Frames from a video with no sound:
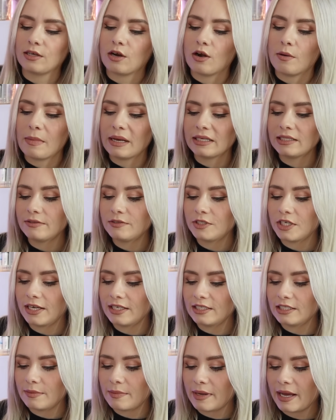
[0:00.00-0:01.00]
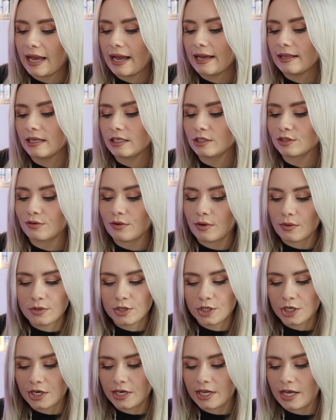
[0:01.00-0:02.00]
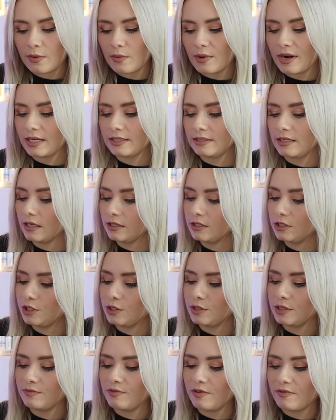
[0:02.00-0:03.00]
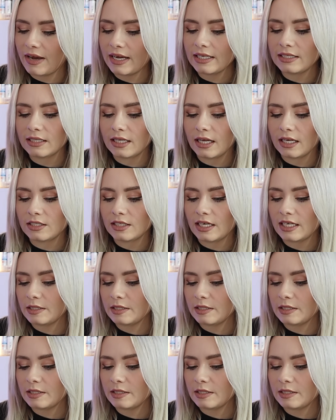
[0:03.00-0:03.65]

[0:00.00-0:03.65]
saw a massive change in my eyelash growth journey when I started using Revitalash,